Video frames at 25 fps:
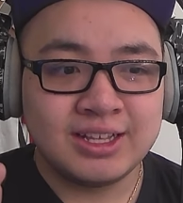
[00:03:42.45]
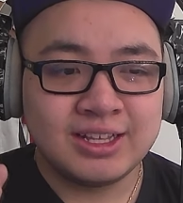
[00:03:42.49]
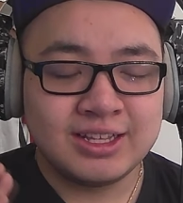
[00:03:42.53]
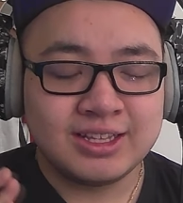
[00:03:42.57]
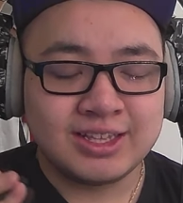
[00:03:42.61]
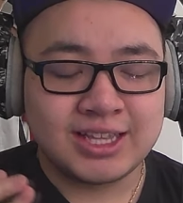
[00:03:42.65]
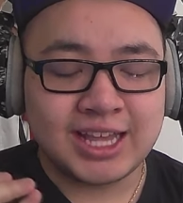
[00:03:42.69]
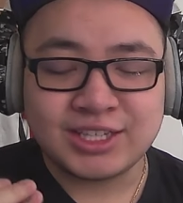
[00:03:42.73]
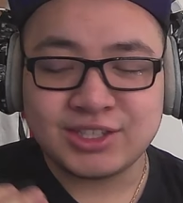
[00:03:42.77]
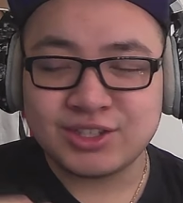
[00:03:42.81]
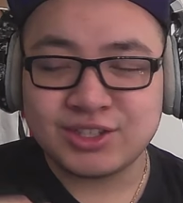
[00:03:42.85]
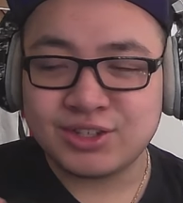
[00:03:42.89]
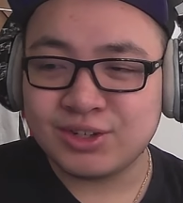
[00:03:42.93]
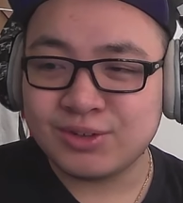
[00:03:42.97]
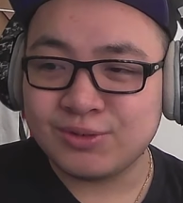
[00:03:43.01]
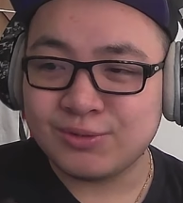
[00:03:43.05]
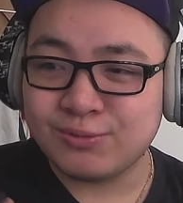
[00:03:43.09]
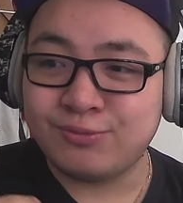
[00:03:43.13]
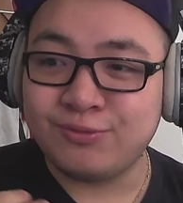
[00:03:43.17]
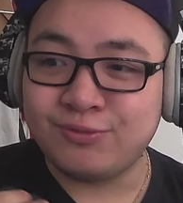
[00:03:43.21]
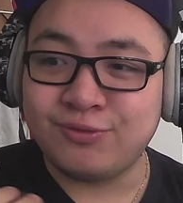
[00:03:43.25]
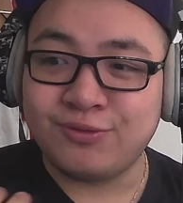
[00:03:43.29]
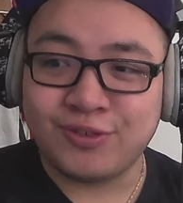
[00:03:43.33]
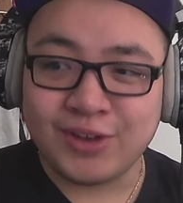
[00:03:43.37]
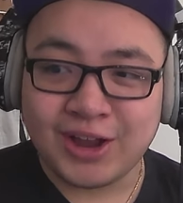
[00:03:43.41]
That's
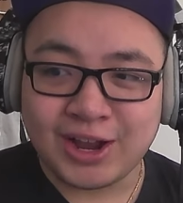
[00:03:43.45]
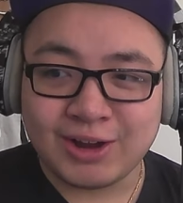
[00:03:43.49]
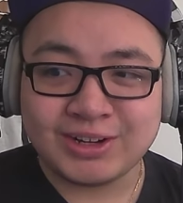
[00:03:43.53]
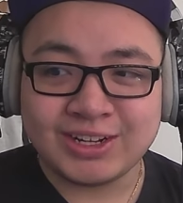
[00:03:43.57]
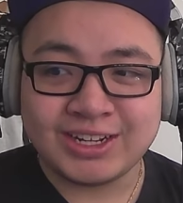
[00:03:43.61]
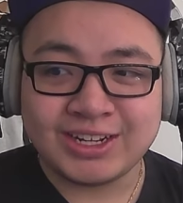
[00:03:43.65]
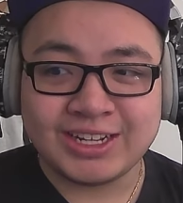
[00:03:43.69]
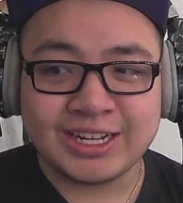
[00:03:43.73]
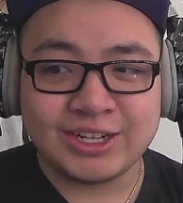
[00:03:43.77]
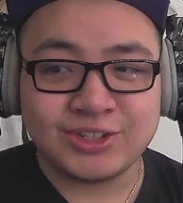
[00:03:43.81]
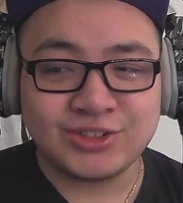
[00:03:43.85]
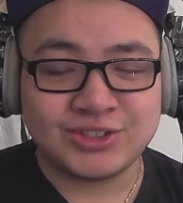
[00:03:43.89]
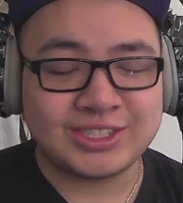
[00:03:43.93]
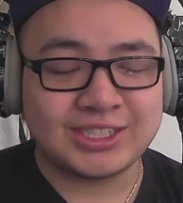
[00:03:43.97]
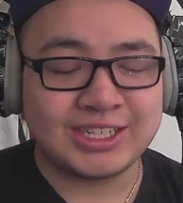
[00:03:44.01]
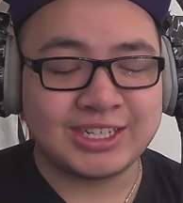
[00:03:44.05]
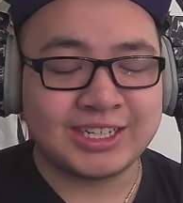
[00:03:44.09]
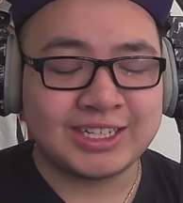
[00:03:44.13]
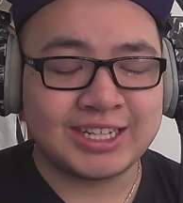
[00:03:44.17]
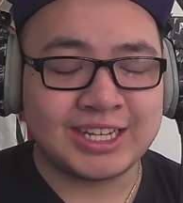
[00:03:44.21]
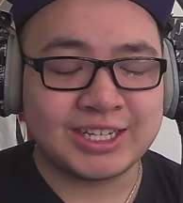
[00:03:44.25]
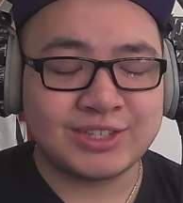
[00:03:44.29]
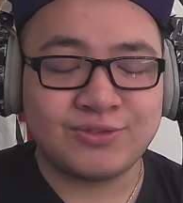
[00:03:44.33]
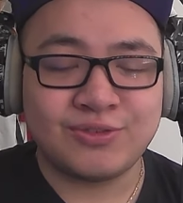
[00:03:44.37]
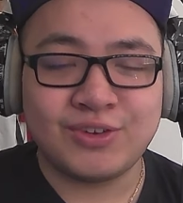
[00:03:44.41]
very interesting.
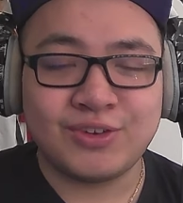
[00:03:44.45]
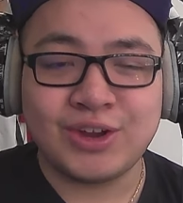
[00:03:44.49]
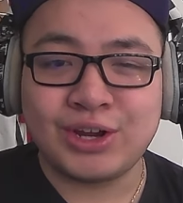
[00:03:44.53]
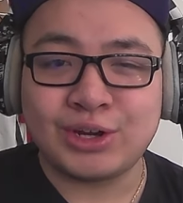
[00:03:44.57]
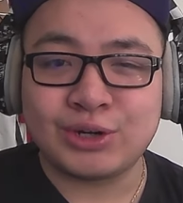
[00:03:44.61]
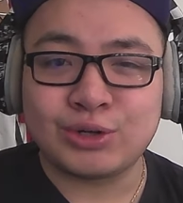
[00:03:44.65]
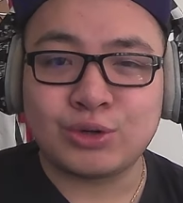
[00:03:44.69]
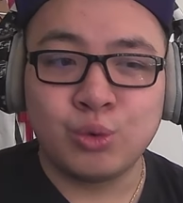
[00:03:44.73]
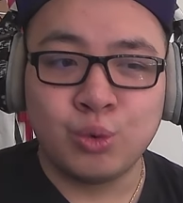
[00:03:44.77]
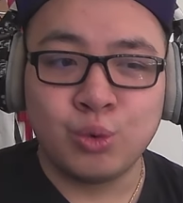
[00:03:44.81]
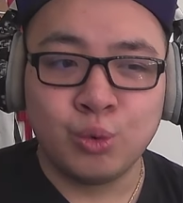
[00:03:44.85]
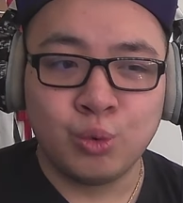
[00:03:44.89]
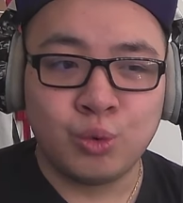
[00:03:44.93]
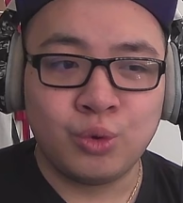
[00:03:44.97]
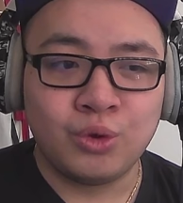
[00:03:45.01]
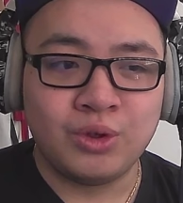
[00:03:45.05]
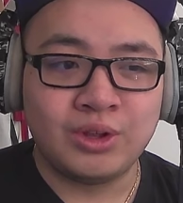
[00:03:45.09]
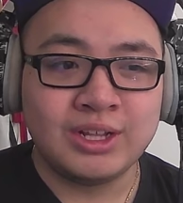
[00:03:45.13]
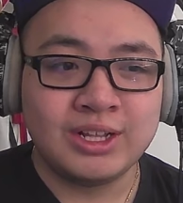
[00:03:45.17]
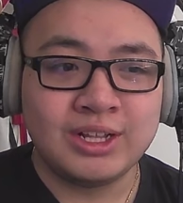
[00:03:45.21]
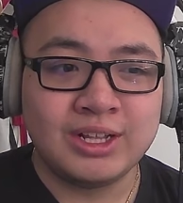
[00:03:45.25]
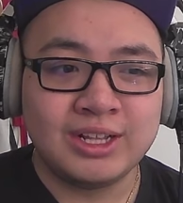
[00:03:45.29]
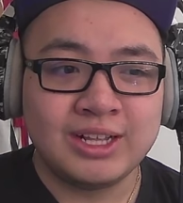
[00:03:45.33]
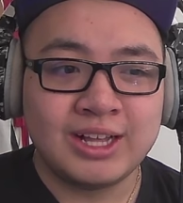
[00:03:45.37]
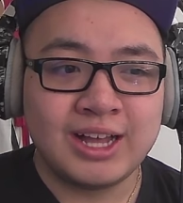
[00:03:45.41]
That's very cool.
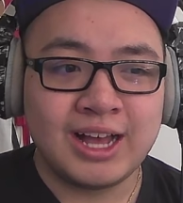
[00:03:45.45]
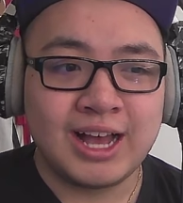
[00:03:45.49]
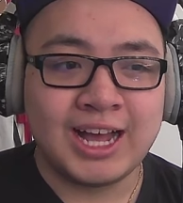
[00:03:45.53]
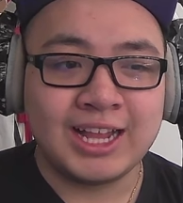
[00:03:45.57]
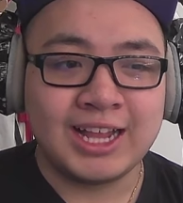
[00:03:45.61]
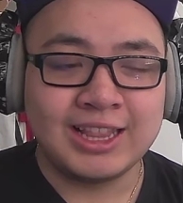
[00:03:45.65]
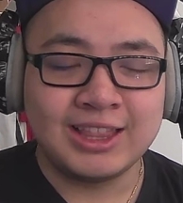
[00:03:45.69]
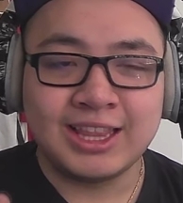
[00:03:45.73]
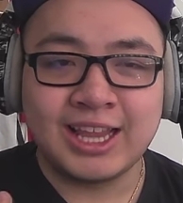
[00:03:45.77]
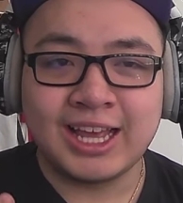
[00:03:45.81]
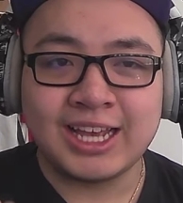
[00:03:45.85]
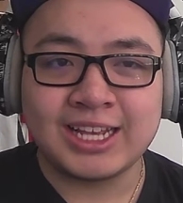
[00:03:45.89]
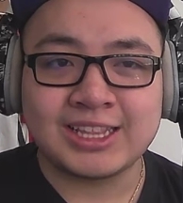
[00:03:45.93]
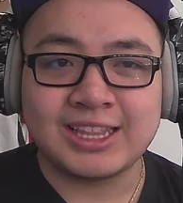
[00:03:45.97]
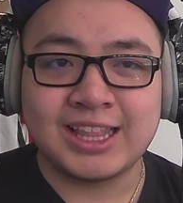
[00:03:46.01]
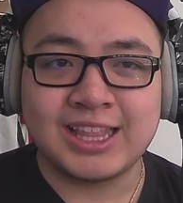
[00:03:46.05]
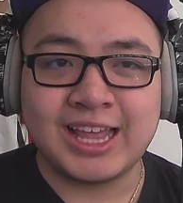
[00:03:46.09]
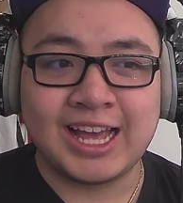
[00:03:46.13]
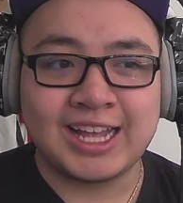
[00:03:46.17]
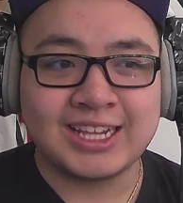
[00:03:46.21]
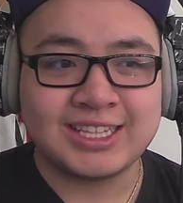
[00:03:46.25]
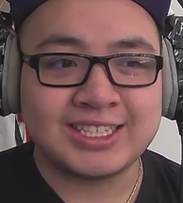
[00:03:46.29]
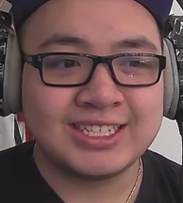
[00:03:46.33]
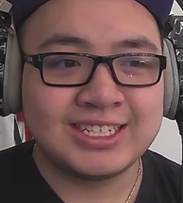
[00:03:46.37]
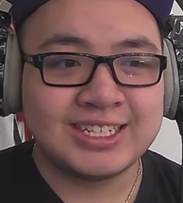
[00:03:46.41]
I like
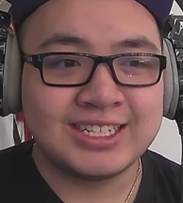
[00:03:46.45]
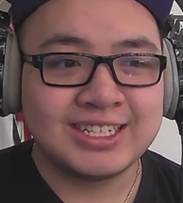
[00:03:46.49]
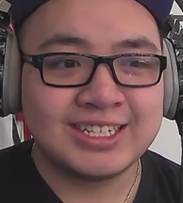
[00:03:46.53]
that.